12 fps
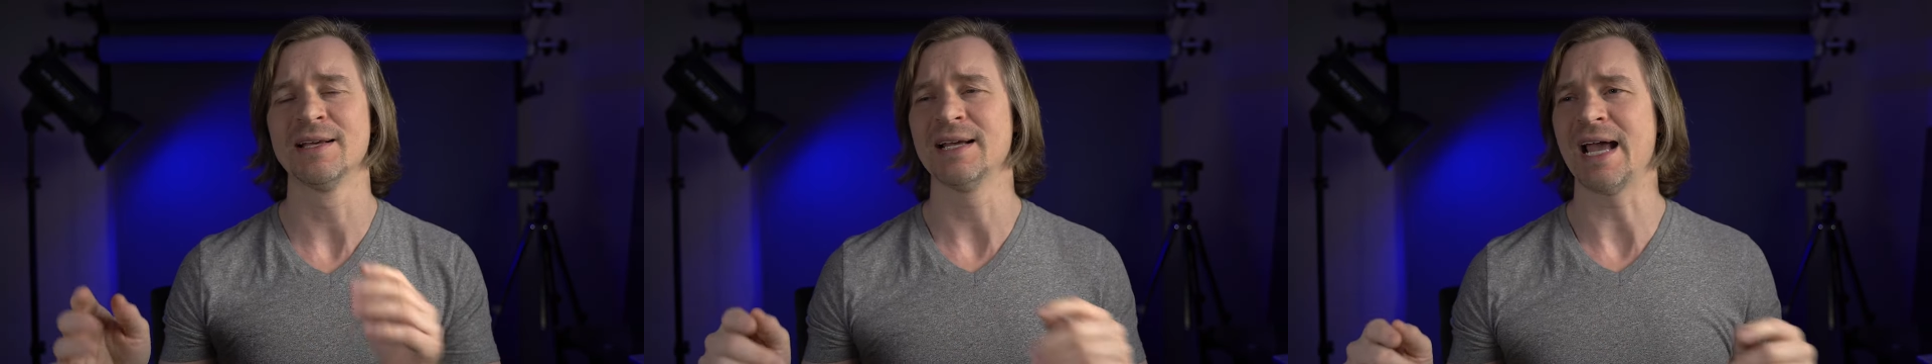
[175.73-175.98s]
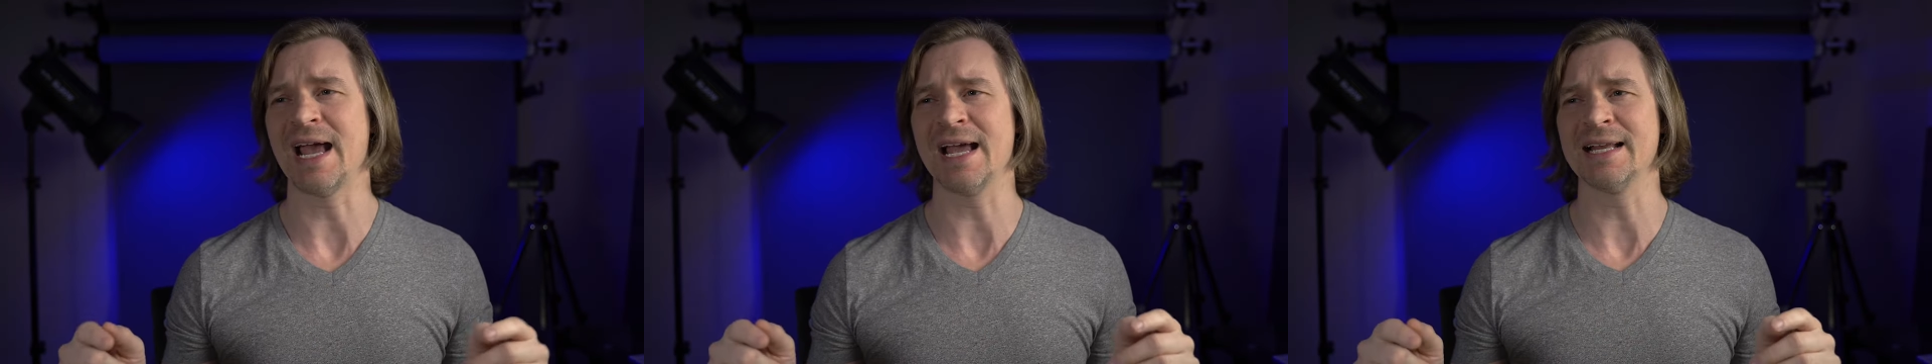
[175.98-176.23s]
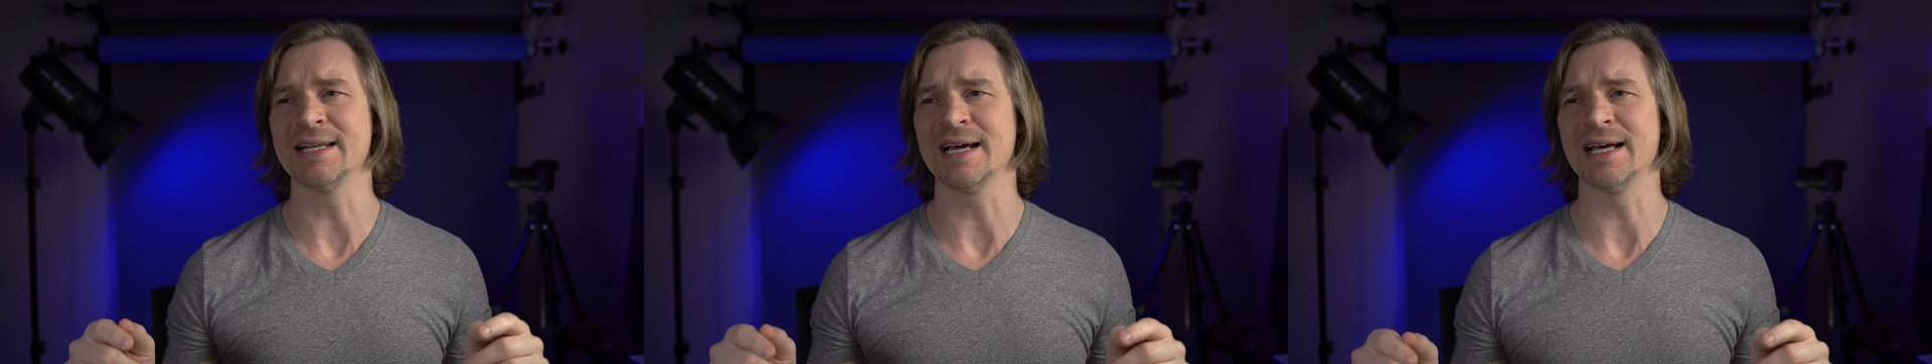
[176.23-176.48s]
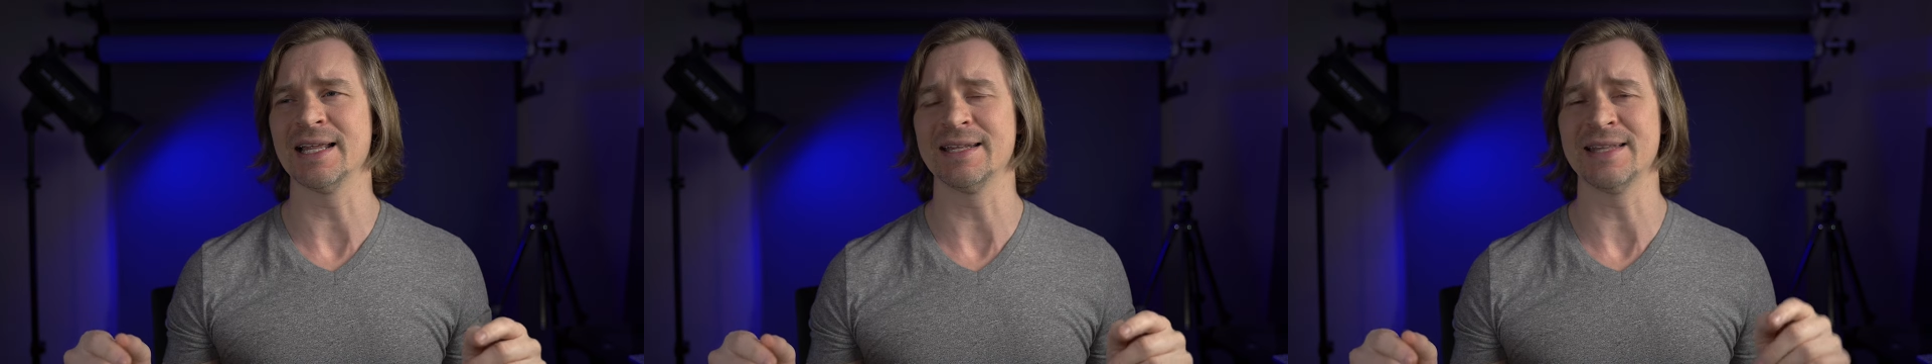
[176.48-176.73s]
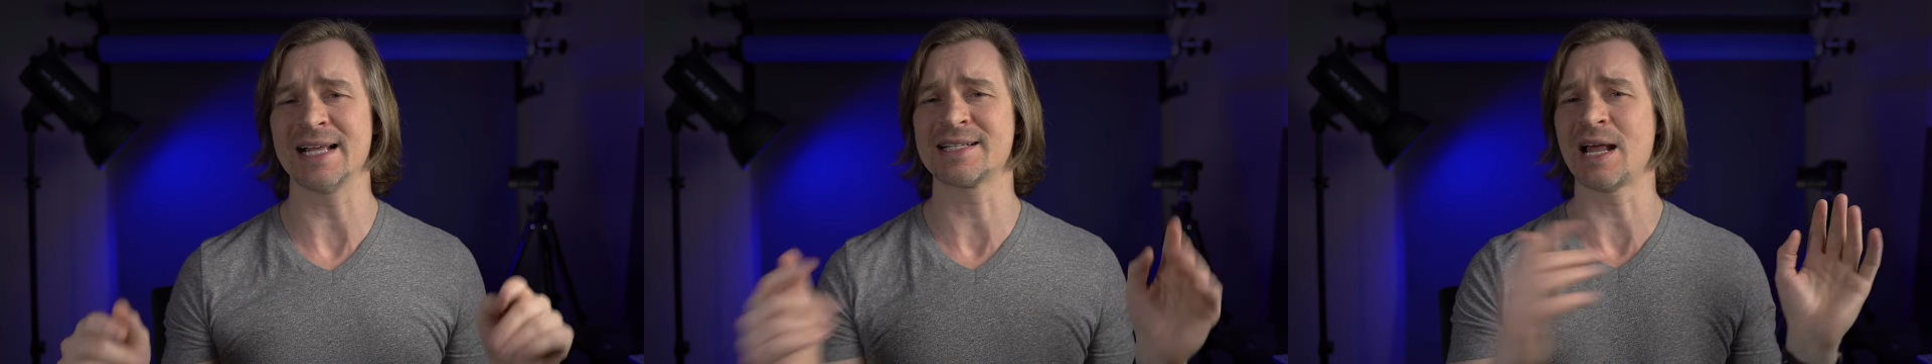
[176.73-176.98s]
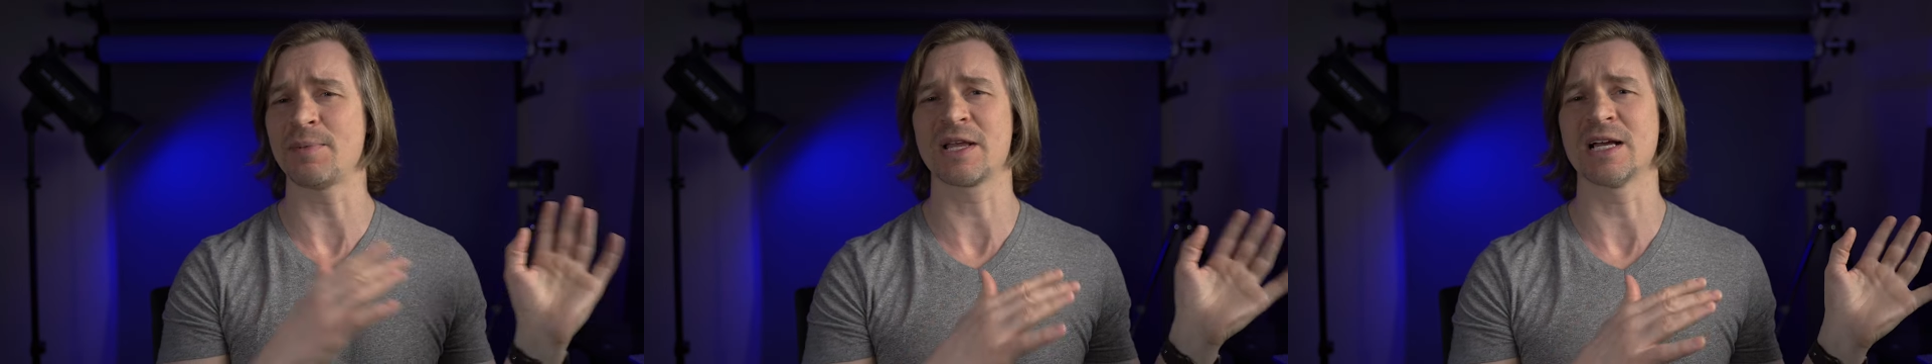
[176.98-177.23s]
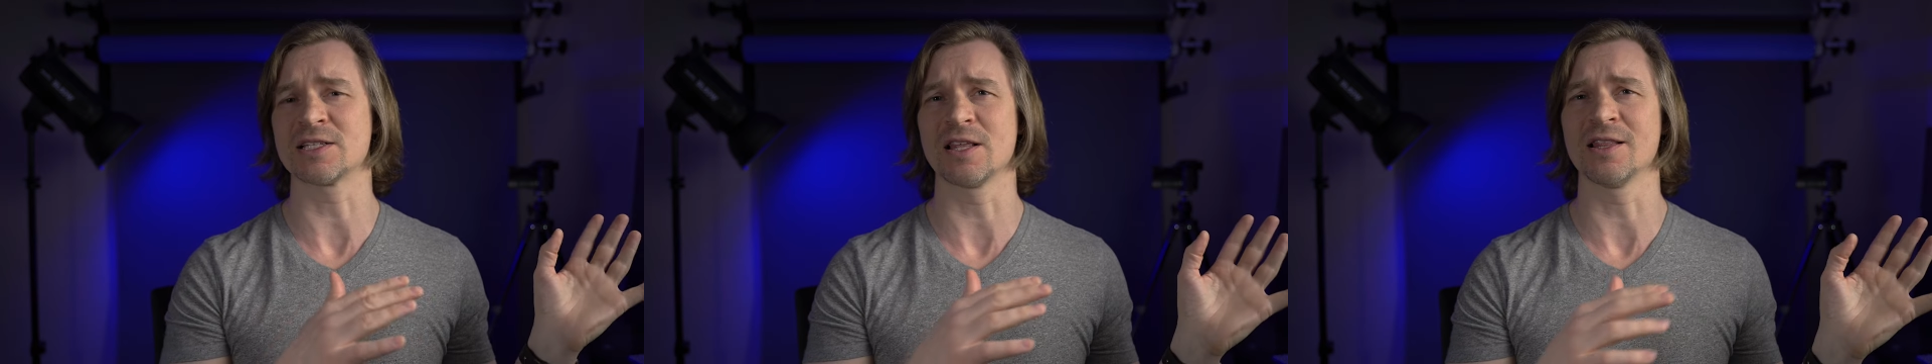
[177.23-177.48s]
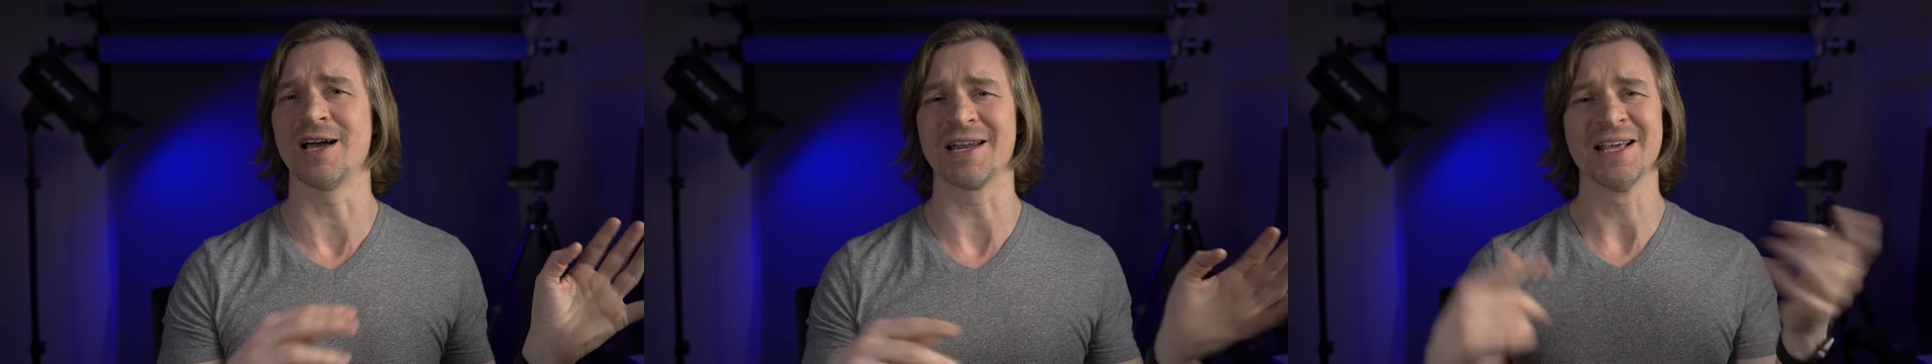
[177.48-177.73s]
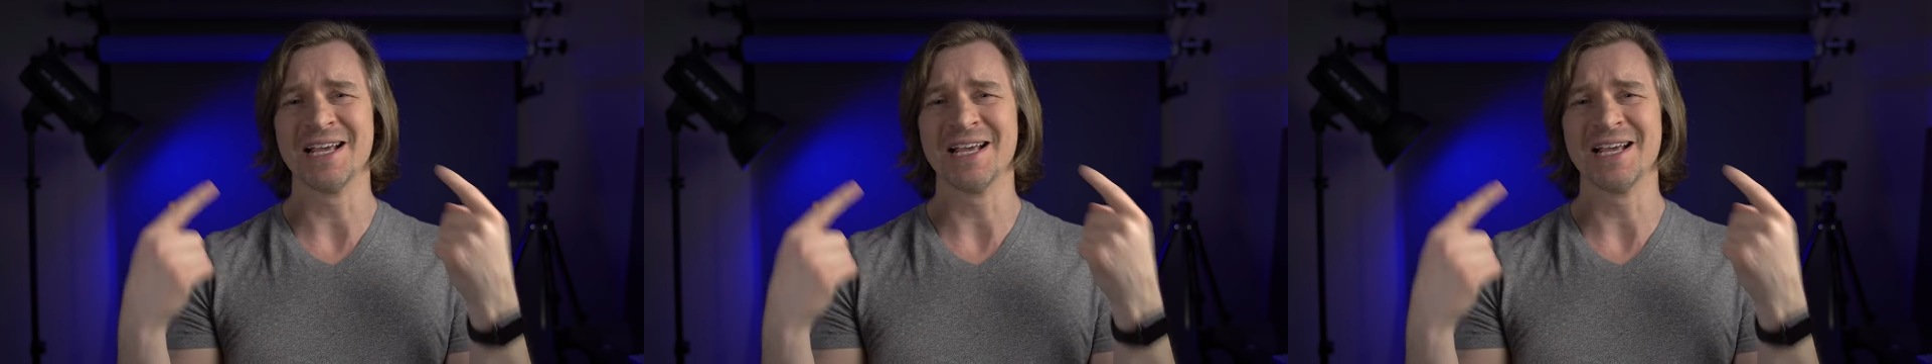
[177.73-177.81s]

and that's not because of the LUT.